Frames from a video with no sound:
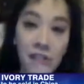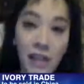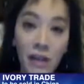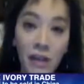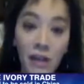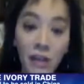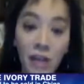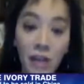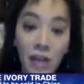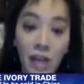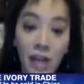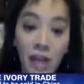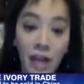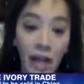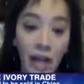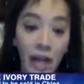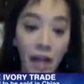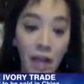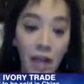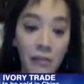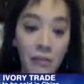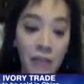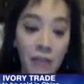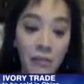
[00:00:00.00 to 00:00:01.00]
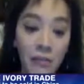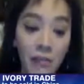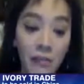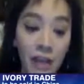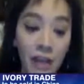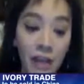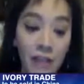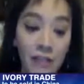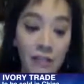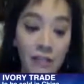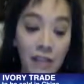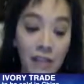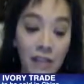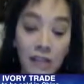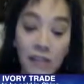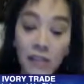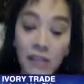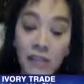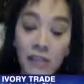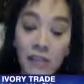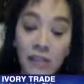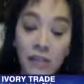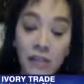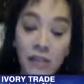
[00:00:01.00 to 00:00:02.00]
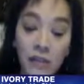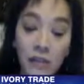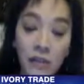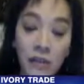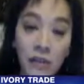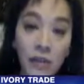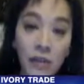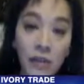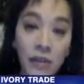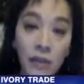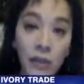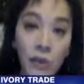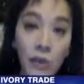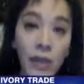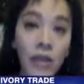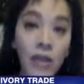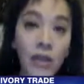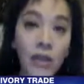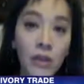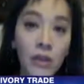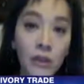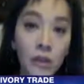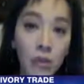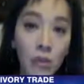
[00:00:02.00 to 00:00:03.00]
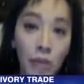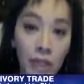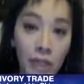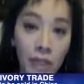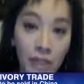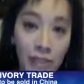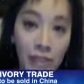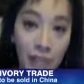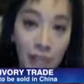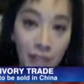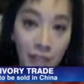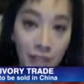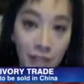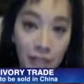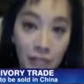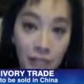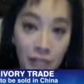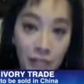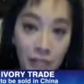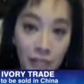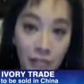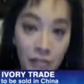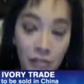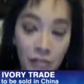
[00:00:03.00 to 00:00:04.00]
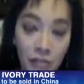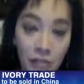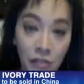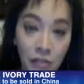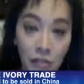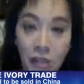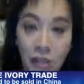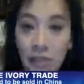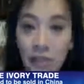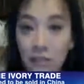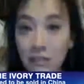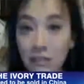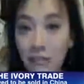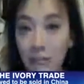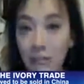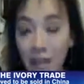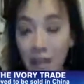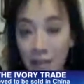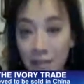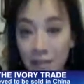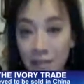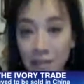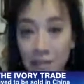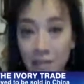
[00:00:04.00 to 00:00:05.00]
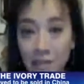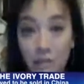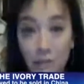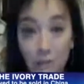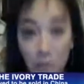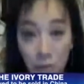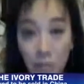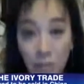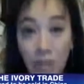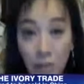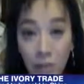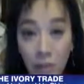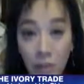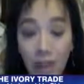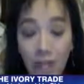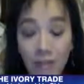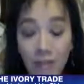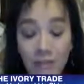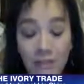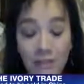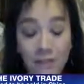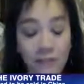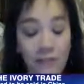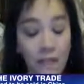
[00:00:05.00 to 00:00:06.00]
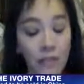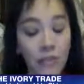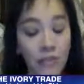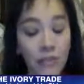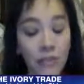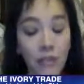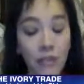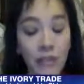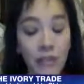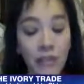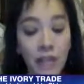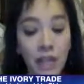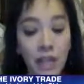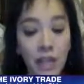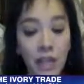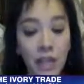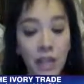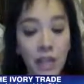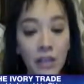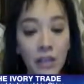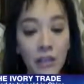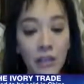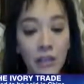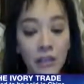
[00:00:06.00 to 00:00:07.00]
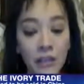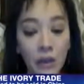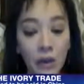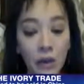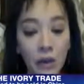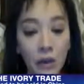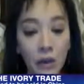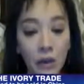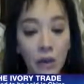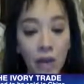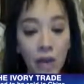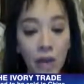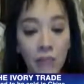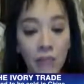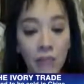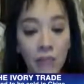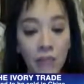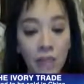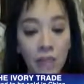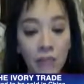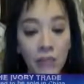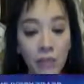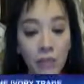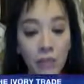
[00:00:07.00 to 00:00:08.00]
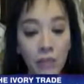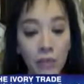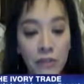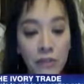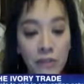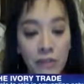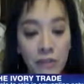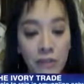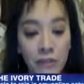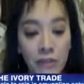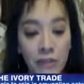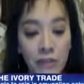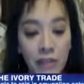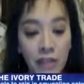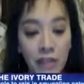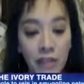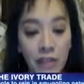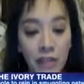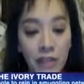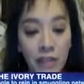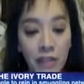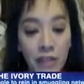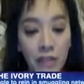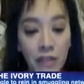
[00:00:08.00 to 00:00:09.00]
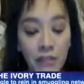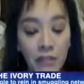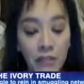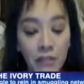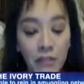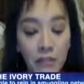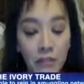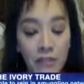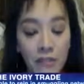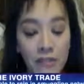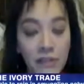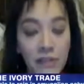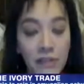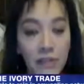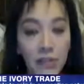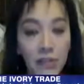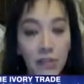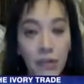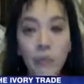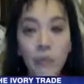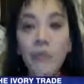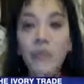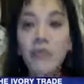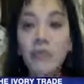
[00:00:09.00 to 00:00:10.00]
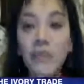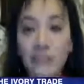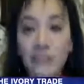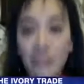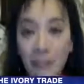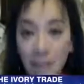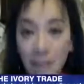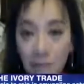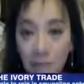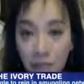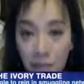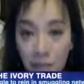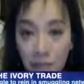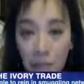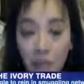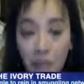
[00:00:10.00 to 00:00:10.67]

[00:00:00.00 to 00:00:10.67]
now. In fact, elephants are not growing quickly enough to meet the demands. It's really quite insatiable. So if you put something from such horrific deaths